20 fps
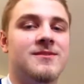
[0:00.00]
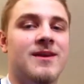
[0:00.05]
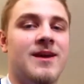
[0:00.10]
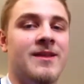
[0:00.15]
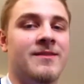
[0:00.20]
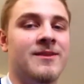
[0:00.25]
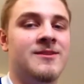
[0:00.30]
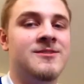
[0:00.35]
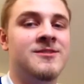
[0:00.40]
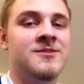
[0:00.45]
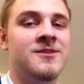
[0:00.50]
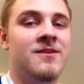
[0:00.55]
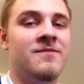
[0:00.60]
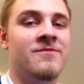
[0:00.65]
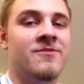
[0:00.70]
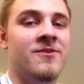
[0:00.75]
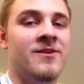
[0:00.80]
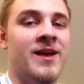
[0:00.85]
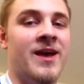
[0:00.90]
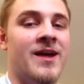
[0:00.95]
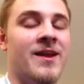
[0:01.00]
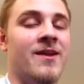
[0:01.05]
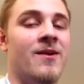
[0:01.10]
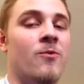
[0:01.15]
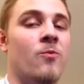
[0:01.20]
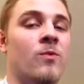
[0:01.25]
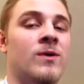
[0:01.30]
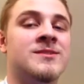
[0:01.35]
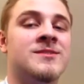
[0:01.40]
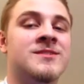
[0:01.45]
and let's not forget,
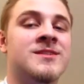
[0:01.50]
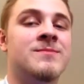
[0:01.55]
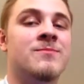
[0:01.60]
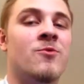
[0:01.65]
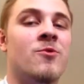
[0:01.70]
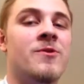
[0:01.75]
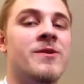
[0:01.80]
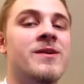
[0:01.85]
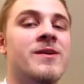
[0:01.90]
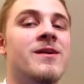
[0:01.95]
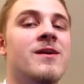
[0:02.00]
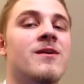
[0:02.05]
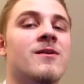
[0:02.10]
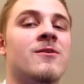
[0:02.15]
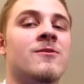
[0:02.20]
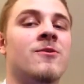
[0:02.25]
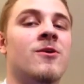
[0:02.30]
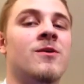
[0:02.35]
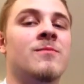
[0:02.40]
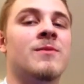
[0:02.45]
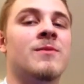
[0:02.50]
Wednesday morning, Clarke